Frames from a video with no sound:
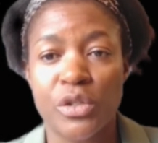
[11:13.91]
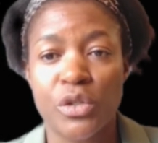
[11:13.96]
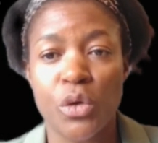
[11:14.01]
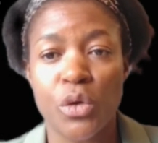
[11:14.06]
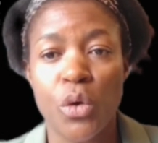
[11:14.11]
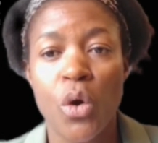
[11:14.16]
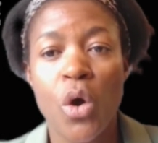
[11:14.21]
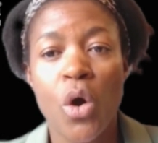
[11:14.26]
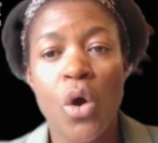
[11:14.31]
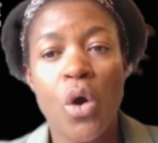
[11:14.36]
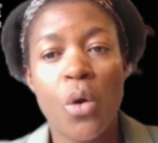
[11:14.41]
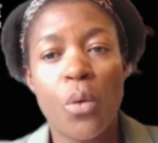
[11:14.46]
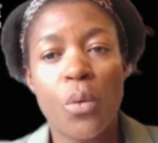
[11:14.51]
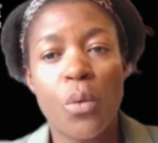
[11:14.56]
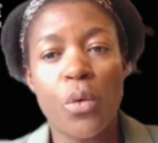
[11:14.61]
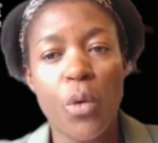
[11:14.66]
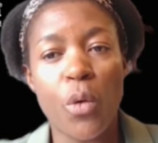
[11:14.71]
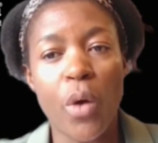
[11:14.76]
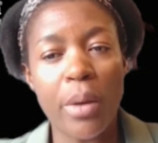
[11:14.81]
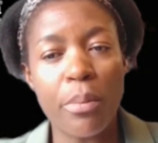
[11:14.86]
So
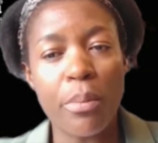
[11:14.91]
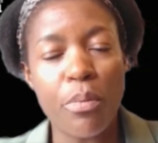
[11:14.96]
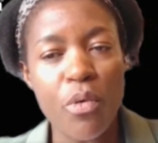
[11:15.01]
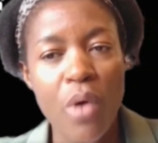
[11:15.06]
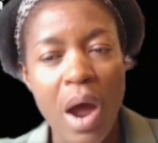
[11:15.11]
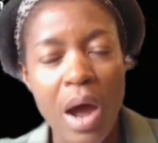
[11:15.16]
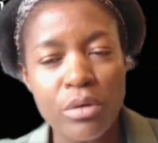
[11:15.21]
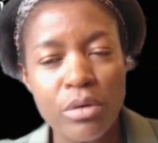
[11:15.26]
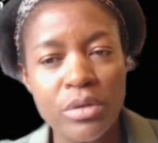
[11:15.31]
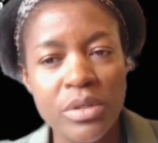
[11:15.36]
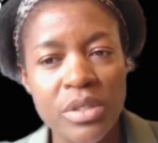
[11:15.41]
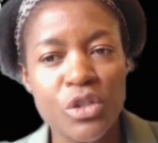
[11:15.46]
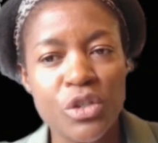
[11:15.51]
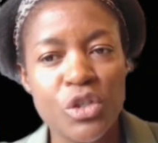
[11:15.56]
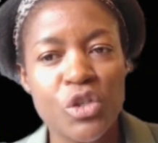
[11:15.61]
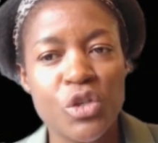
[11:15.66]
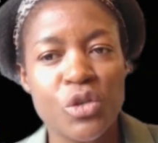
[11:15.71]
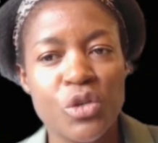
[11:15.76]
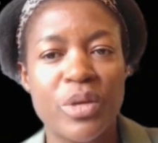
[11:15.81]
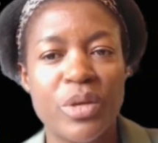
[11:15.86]
we're quite proud
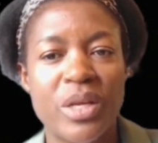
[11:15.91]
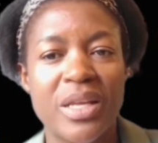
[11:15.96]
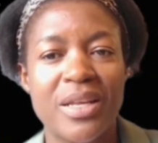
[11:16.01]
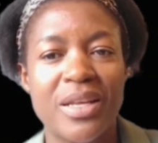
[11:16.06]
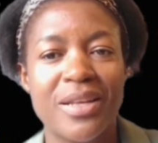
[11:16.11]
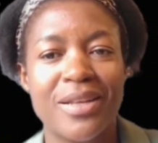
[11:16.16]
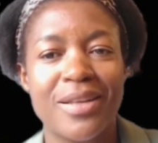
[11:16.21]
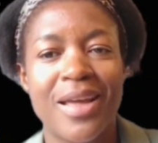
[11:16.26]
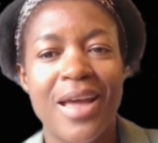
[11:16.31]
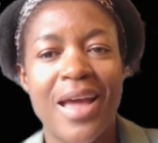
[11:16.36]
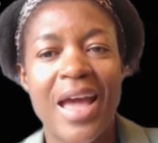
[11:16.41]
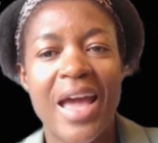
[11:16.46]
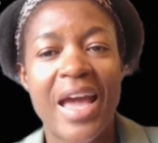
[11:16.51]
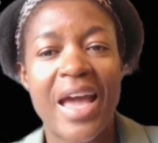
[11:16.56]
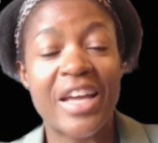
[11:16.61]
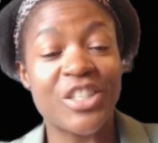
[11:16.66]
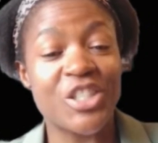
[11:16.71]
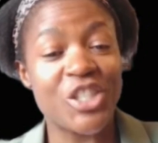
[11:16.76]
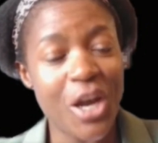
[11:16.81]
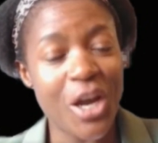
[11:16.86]
to be
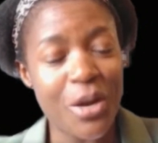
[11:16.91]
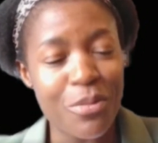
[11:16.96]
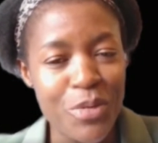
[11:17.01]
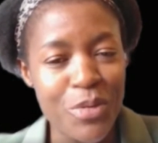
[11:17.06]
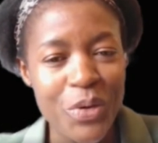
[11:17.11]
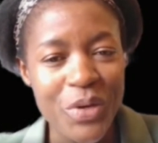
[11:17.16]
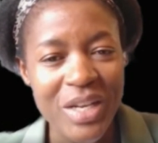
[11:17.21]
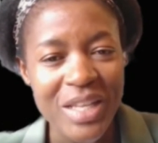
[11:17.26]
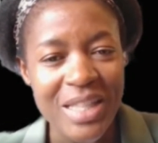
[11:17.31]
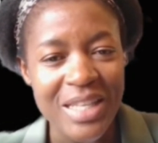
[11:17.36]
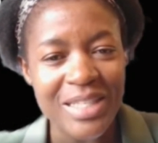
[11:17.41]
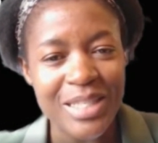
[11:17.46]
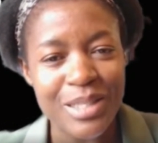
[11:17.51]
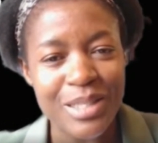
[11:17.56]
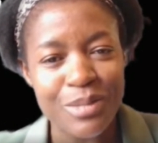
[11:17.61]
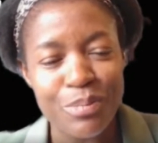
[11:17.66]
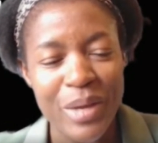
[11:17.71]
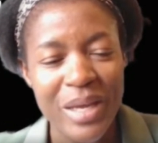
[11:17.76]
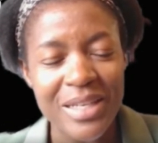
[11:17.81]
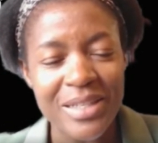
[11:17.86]
a champion in this
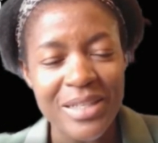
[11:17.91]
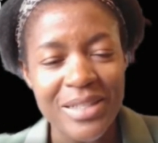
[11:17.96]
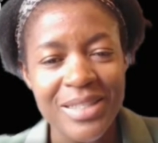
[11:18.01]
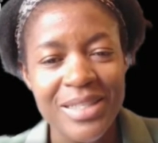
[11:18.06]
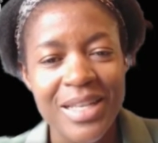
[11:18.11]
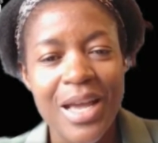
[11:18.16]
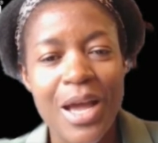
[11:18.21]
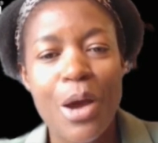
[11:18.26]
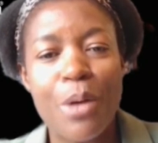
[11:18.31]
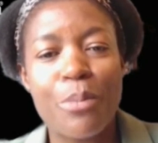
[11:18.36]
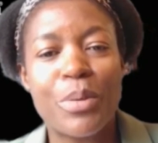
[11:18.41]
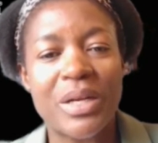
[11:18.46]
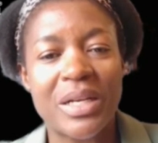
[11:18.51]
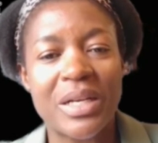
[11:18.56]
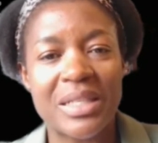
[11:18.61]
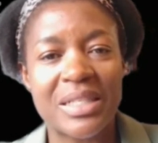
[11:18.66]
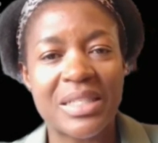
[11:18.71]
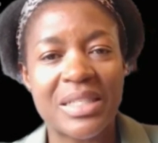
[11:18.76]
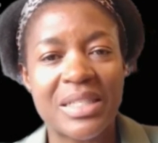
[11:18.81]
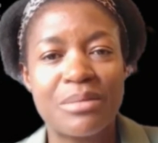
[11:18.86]
space, but
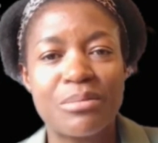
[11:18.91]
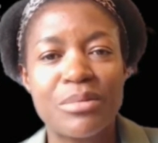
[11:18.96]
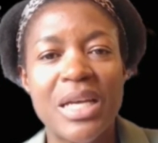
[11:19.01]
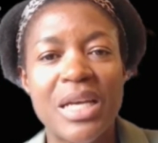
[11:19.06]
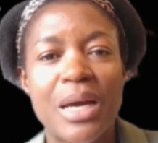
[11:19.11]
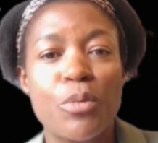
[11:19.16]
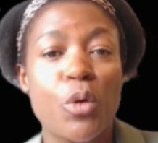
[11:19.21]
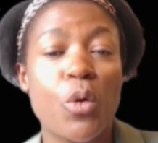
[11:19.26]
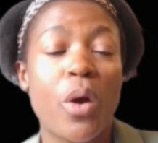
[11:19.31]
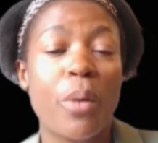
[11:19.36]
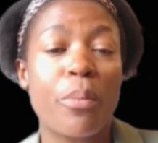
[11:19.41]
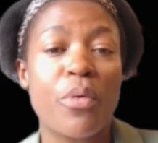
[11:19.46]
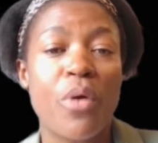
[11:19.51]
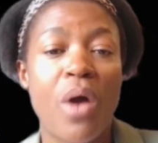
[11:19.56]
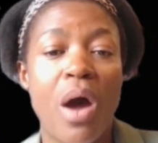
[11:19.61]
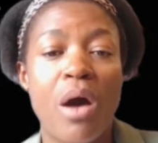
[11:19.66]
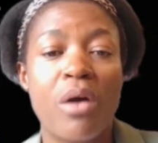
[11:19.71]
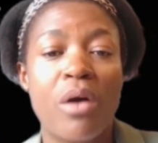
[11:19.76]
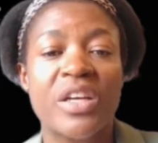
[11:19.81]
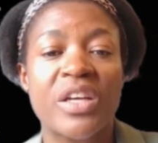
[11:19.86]
at the same time, we're quite
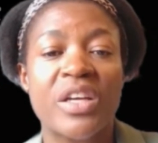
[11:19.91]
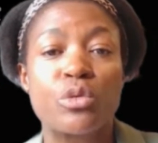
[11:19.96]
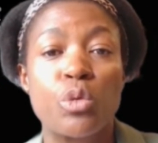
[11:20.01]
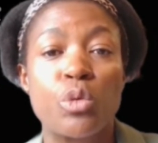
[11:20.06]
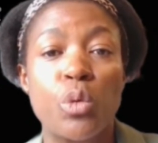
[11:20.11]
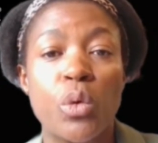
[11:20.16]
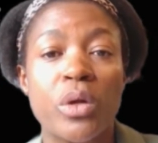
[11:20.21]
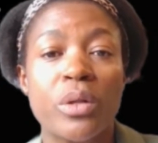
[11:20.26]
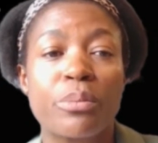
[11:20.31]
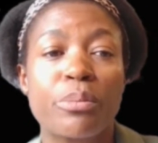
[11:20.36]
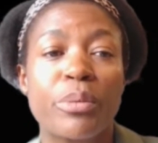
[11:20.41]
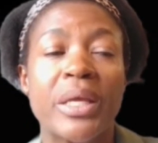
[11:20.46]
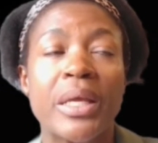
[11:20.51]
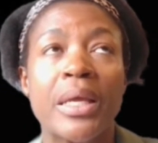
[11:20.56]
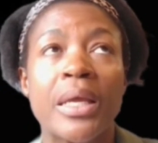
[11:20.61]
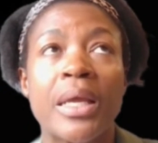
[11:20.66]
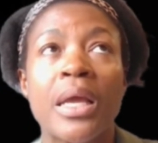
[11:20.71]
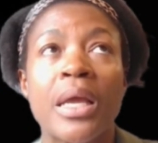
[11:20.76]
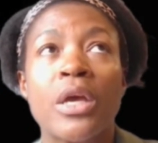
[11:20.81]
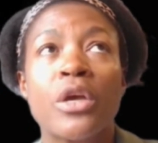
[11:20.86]
proud that we will
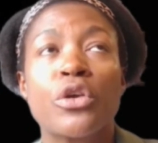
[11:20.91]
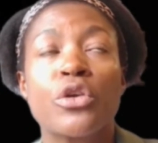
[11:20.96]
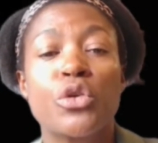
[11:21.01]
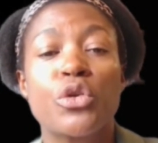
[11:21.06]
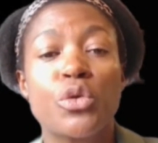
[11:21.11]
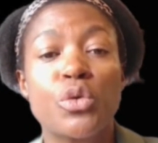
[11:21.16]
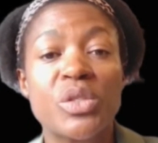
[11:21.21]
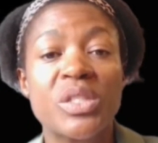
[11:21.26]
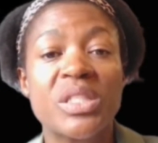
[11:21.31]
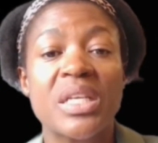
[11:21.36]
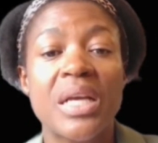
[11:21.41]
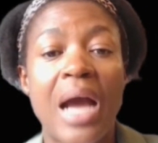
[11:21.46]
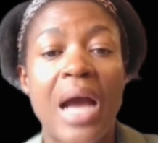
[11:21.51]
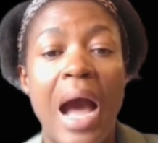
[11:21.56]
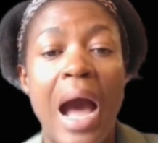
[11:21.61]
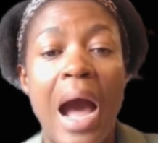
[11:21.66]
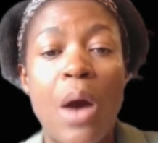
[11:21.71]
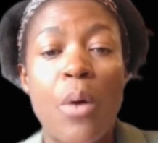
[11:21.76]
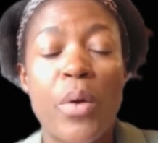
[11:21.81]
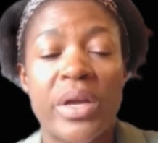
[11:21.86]
be using
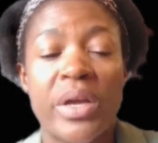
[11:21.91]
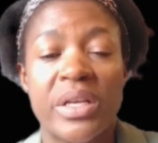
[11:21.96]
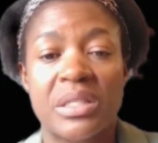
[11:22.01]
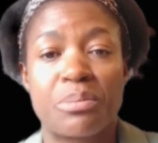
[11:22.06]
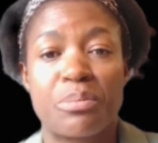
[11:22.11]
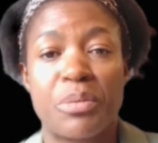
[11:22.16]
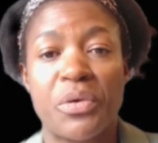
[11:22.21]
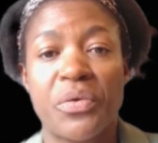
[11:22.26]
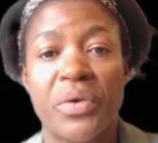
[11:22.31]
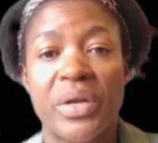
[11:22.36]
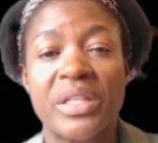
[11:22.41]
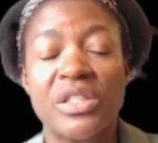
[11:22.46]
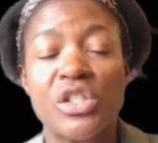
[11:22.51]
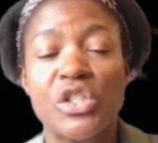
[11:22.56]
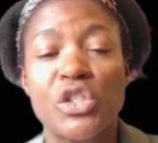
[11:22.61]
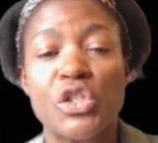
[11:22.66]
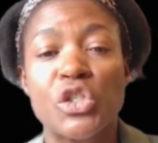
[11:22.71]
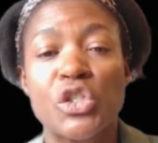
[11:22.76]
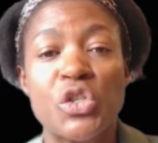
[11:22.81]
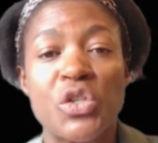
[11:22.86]
our
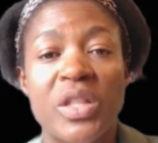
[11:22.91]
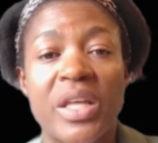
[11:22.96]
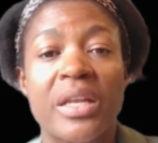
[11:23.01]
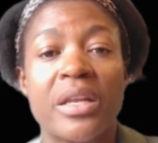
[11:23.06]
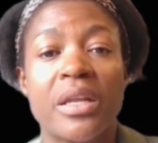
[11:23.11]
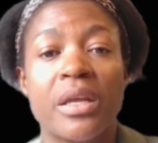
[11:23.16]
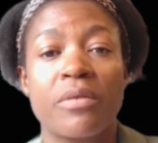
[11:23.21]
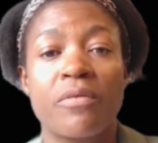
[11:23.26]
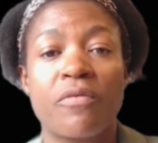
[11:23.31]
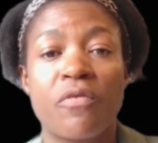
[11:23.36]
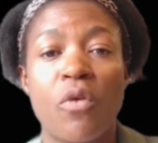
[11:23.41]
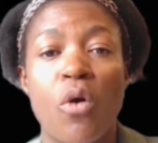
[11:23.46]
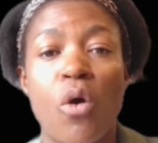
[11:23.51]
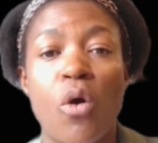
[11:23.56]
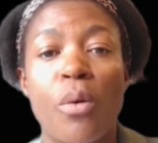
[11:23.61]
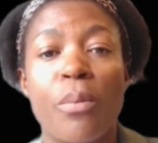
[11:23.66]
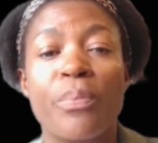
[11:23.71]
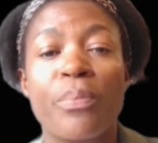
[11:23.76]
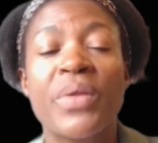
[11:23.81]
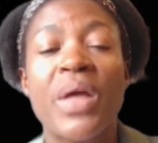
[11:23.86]
experience to then
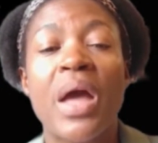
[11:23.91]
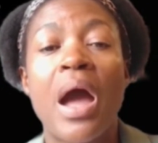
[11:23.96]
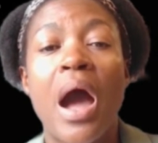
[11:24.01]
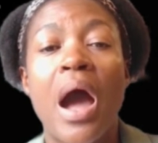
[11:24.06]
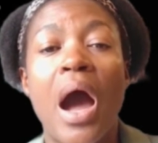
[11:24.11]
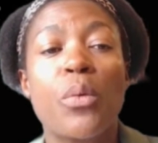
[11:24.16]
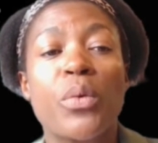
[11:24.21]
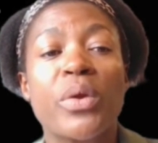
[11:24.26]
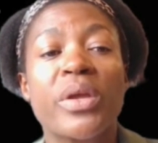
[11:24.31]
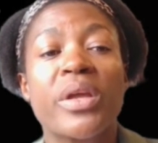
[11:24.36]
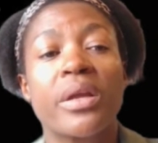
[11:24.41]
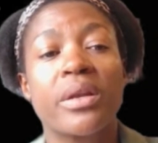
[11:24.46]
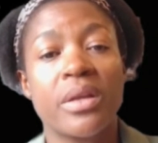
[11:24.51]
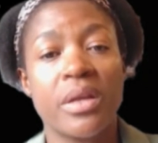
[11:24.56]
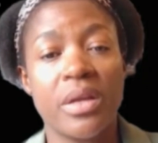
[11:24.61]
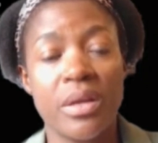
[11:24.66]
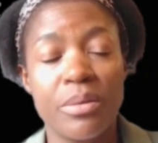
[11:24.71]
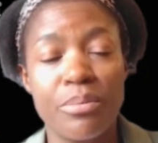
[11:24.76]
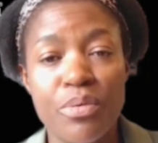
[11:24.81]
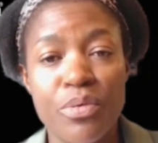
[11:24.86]
inform how we can
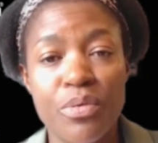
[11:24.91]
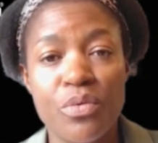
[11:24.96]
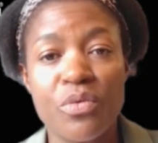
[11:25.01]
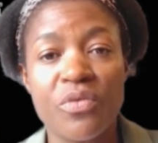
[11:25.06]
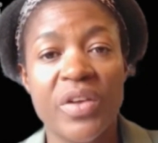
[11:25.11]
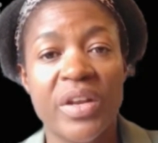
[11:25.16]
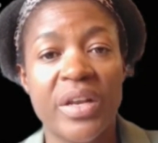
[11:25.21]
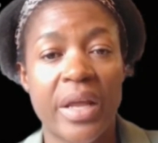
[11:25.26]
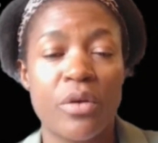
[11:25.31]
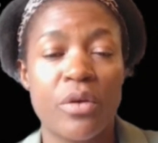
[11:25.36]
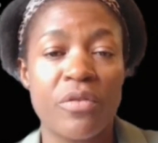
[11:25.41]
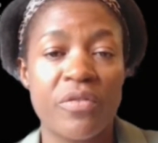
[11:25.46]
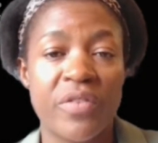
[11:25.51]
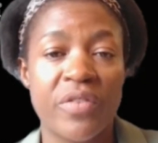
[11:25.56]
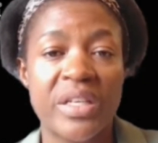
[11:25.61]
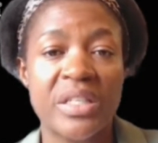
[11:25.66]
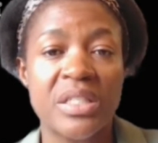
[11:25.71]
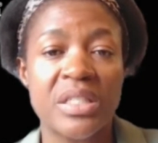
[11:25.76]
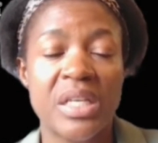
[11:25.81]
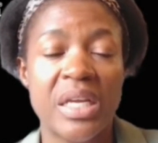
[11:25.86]
improve and
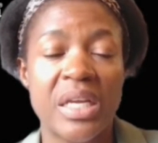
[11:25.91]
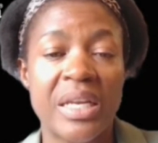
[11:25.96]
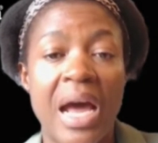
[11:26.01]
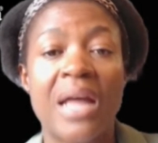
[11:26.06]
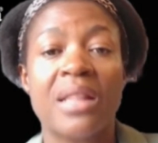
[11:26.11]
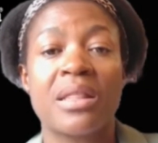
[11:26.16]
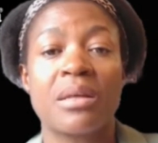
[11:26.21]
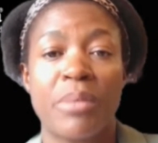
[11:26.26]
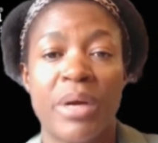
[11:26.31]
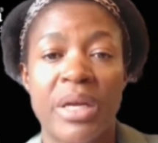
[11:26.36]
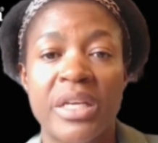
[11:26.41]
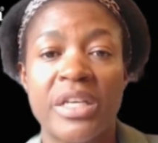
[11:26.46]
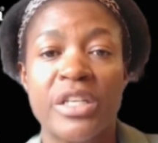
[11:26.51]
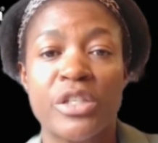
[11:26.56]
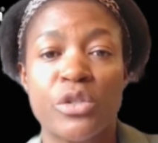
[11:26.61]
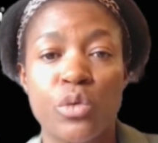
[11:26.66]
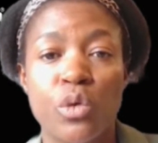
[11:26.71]
innovate in other markets.